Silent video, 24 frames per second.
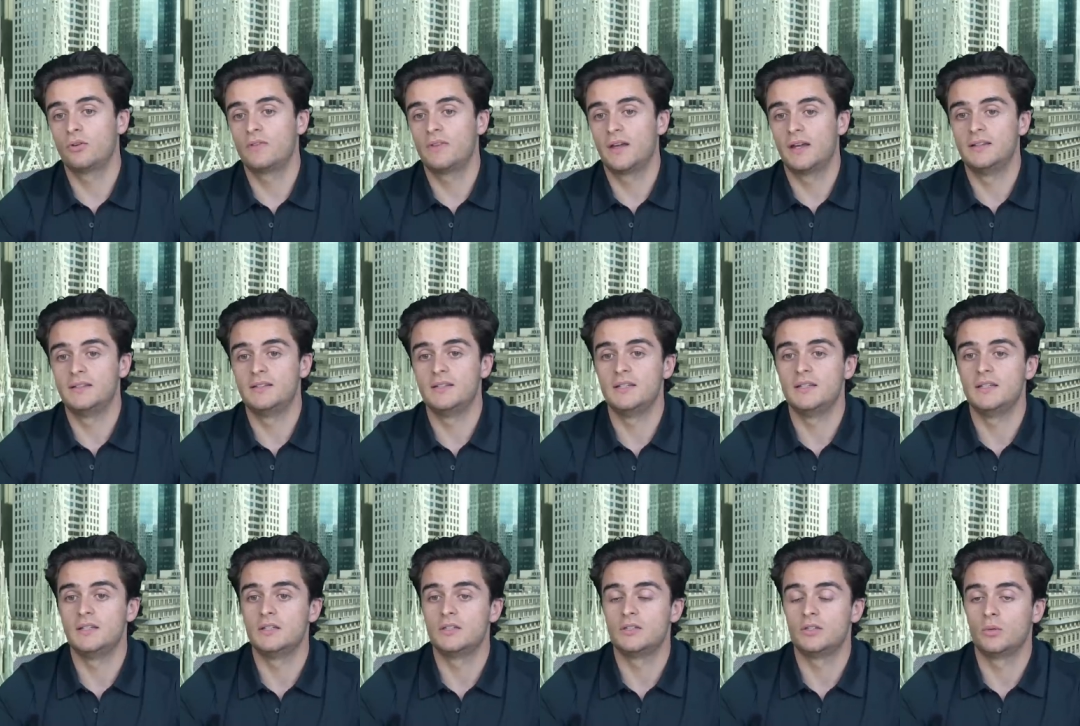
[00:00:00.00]
that
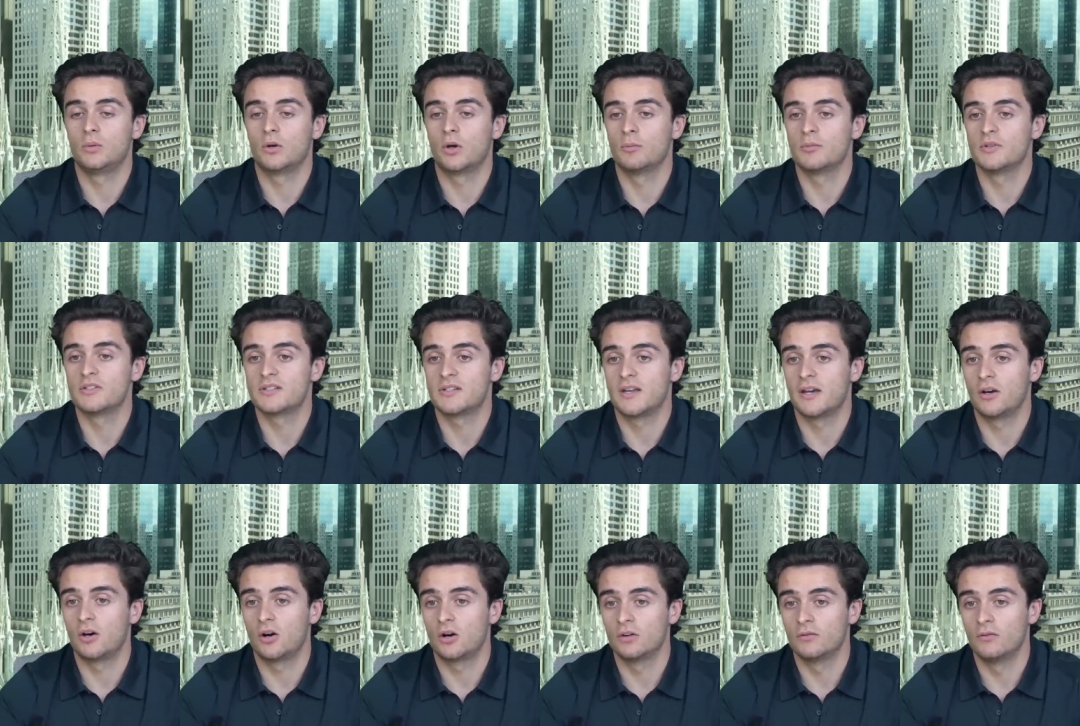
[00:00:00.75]
DiDi is doing almost
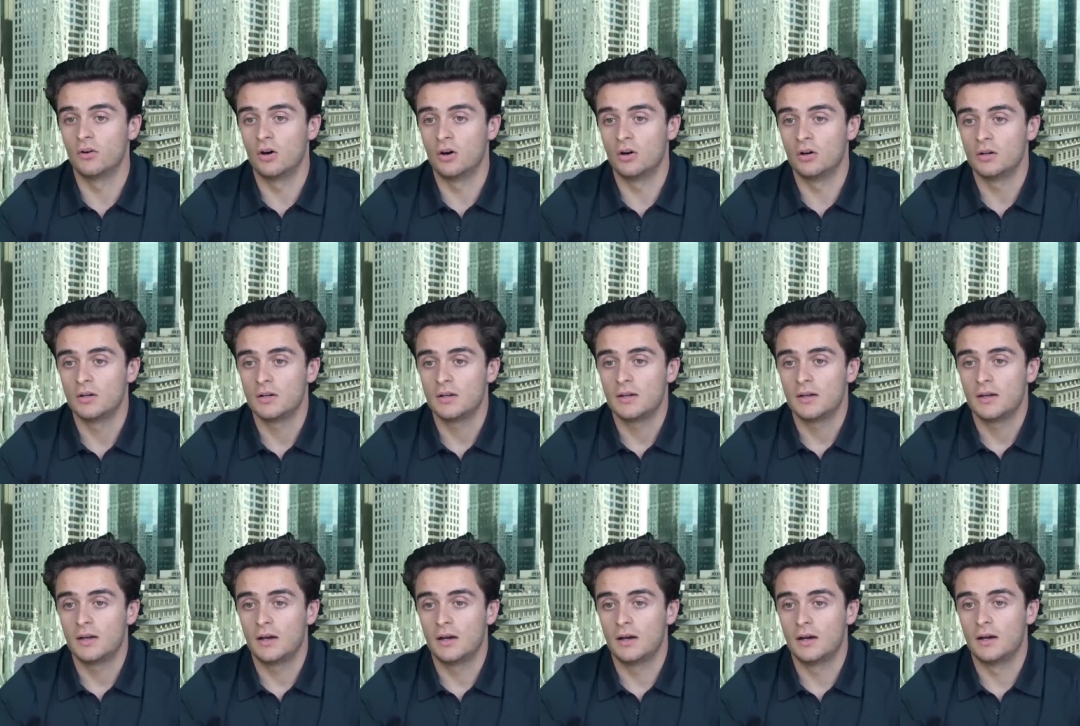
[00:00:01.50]
10 RVOL,
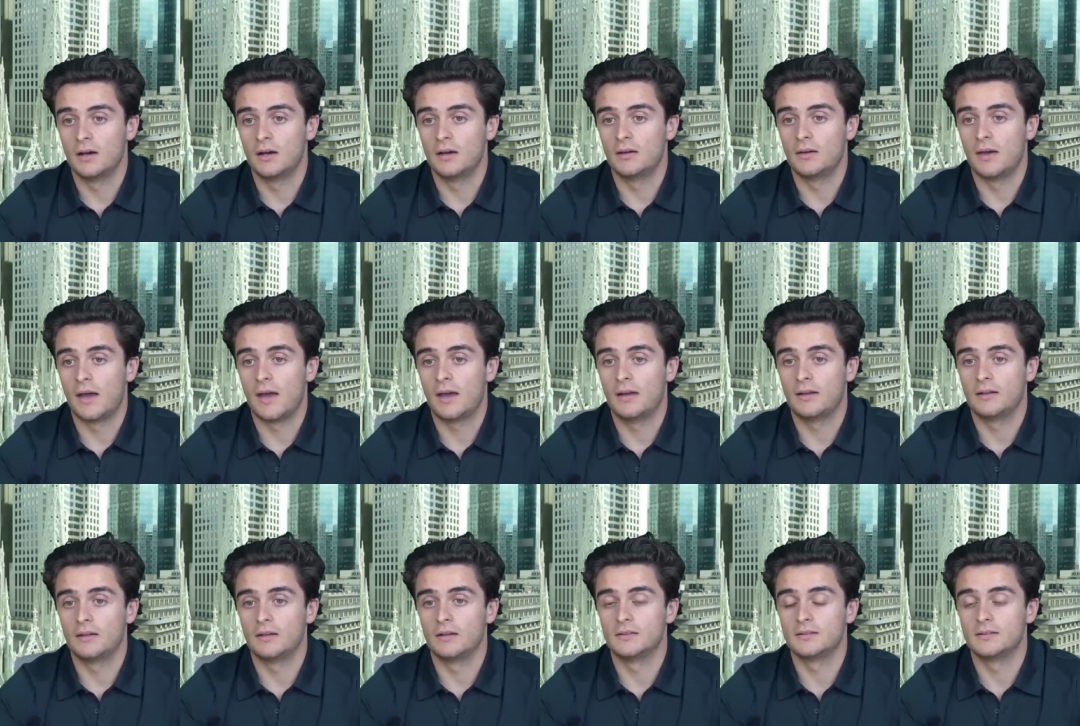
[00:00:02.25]

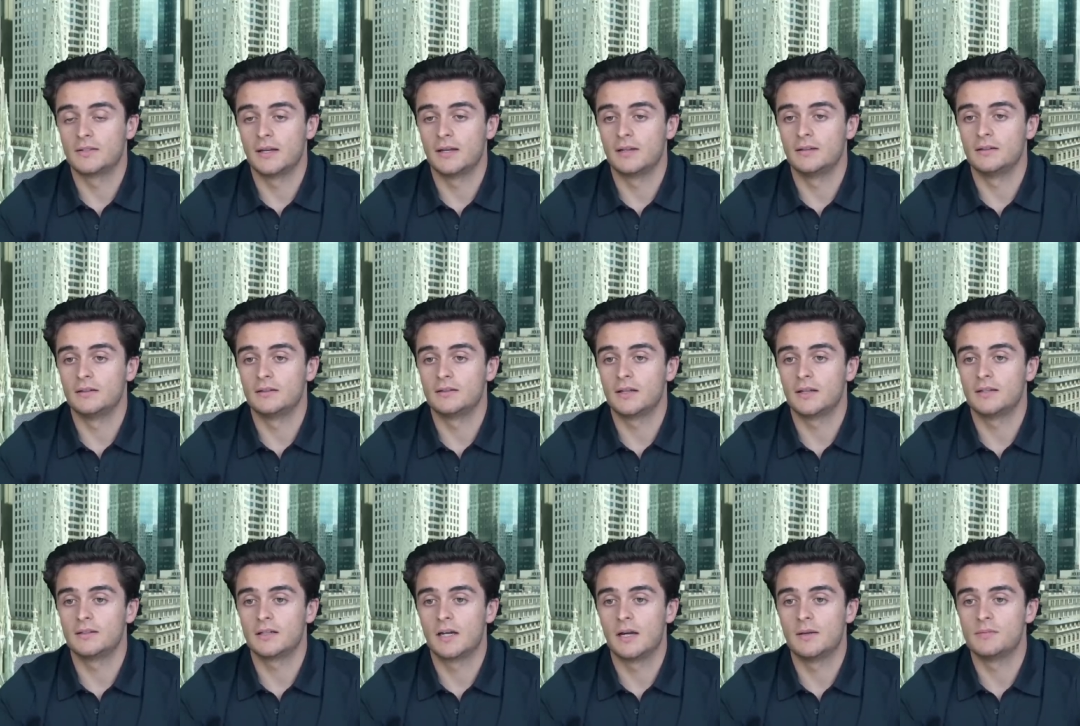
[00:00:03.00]
uh, 10,
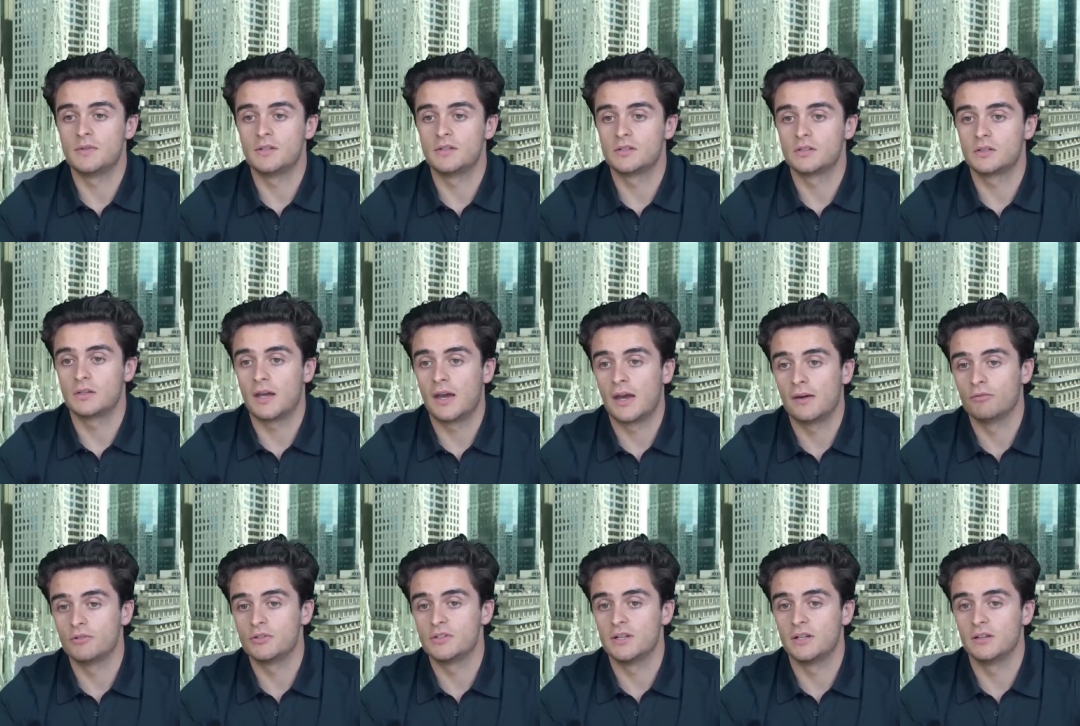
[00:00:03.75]
10 times its
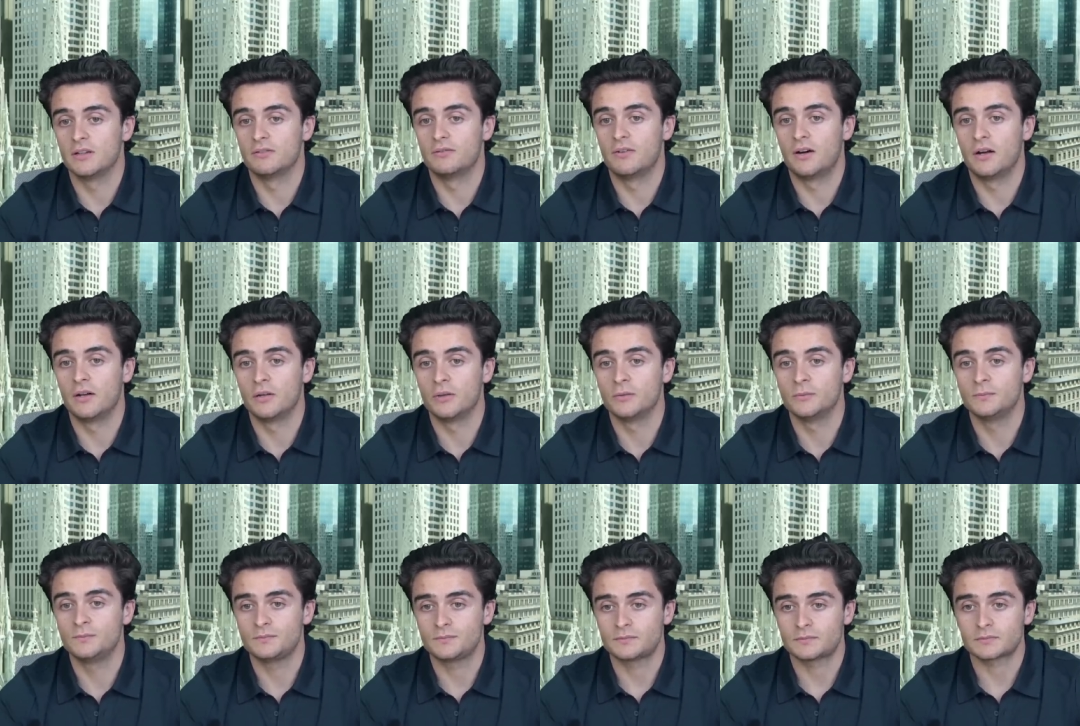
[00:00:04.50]
average daily
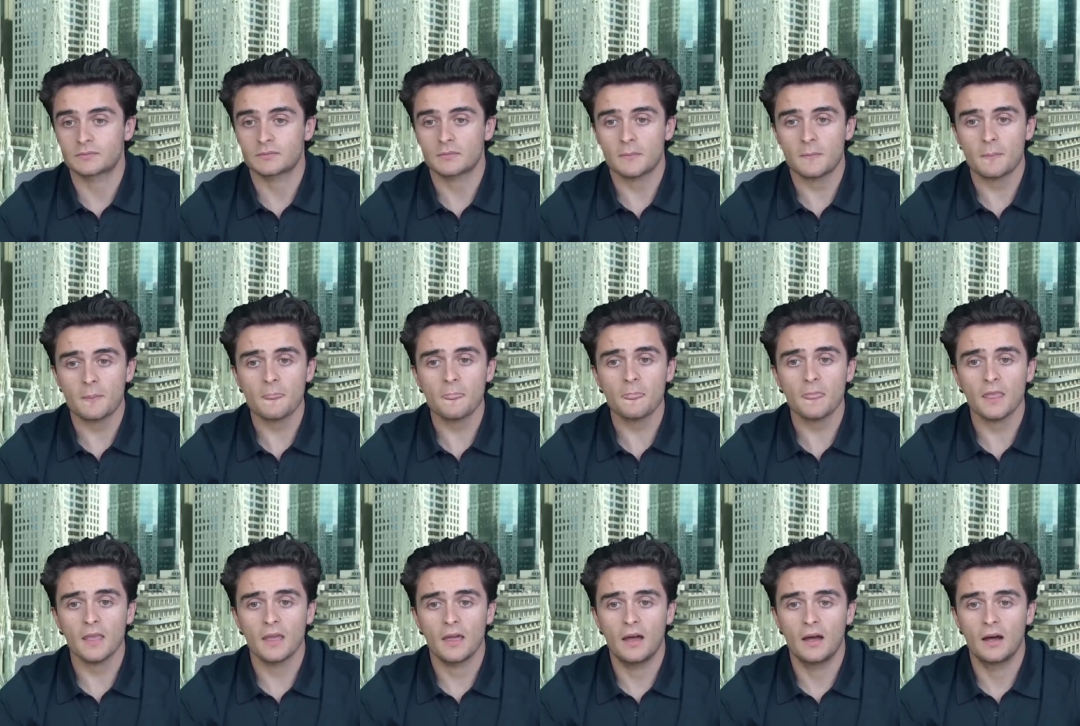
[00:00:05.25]
volume,
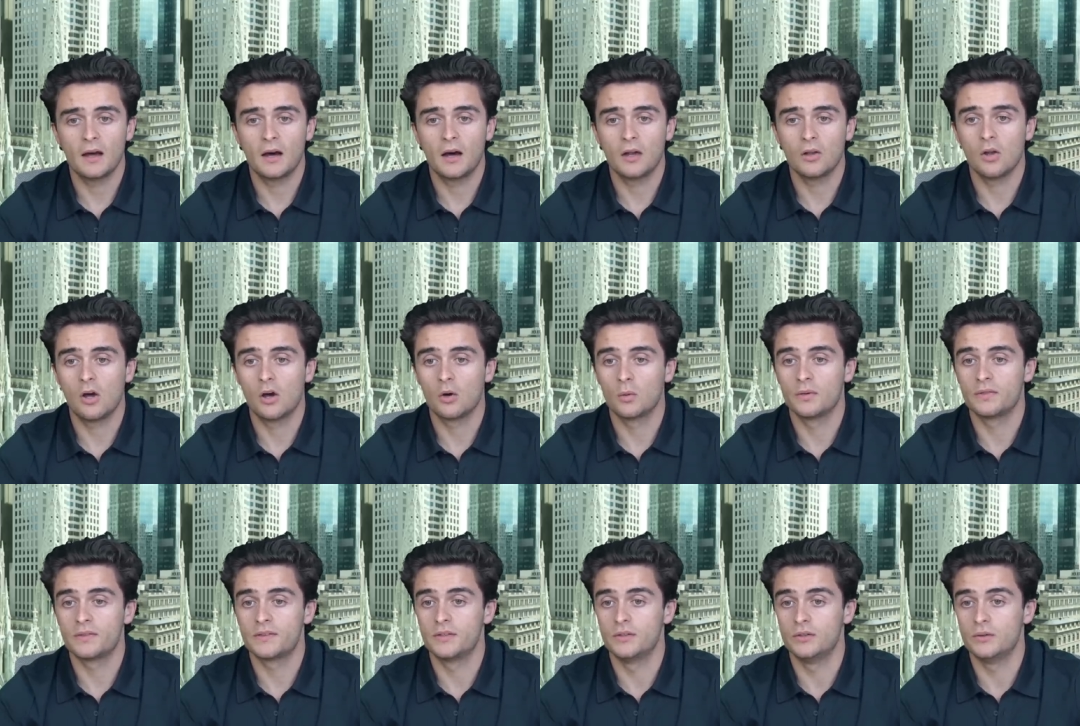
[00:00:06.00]
uh, along
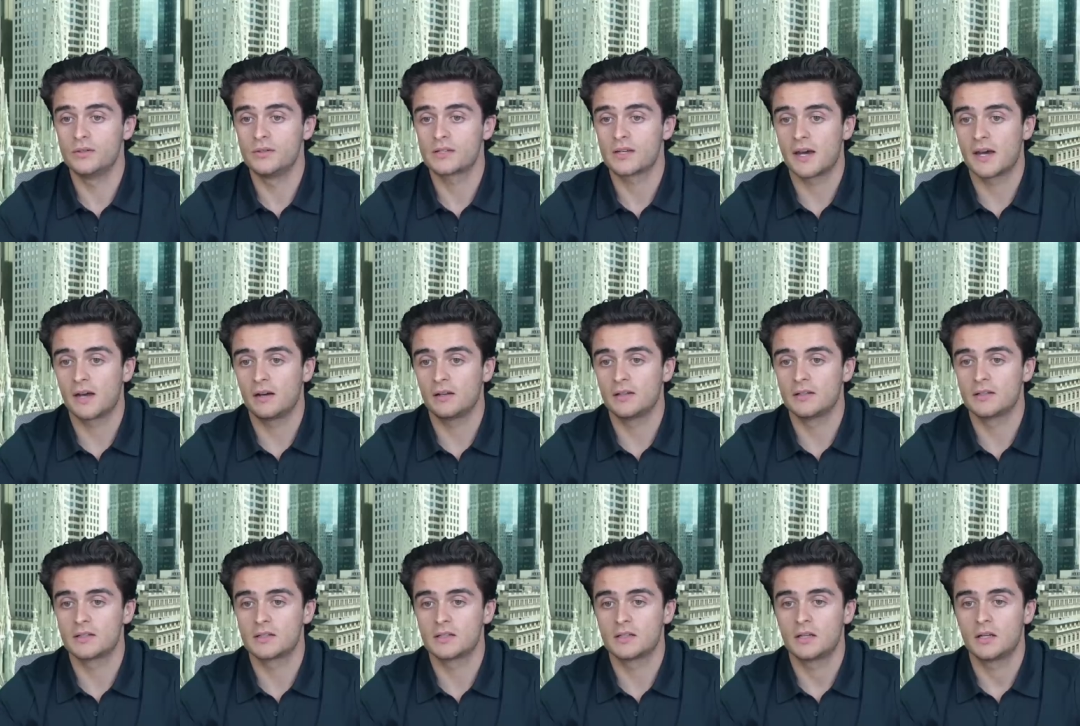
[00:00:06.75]
with the news
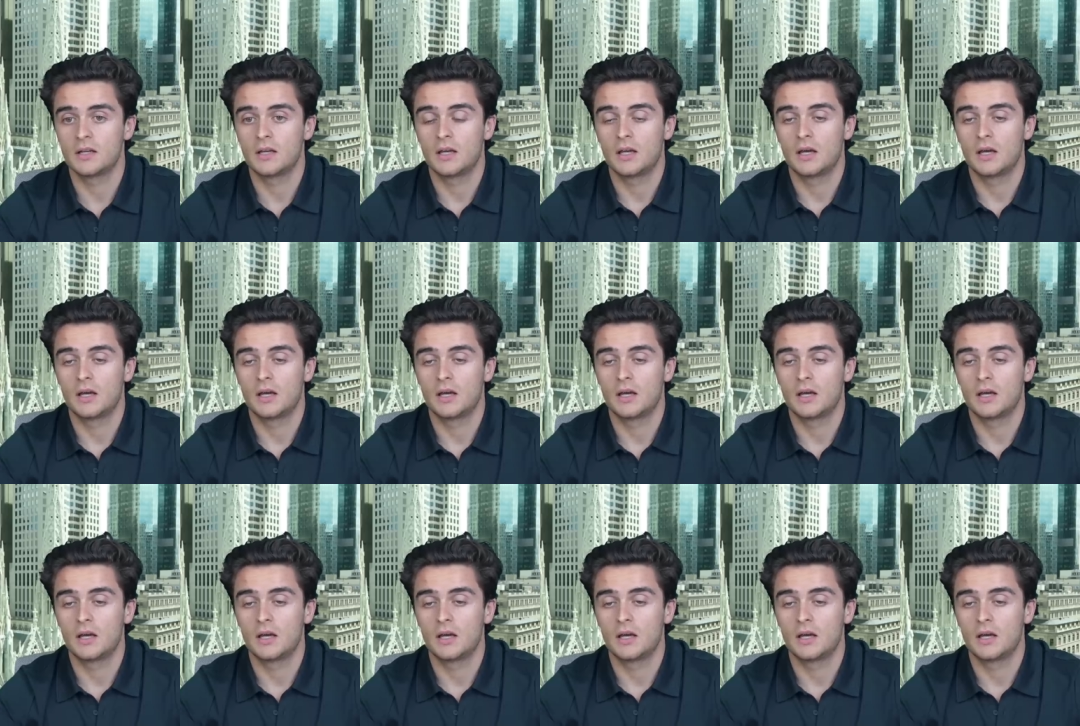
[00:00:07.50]
catalyst.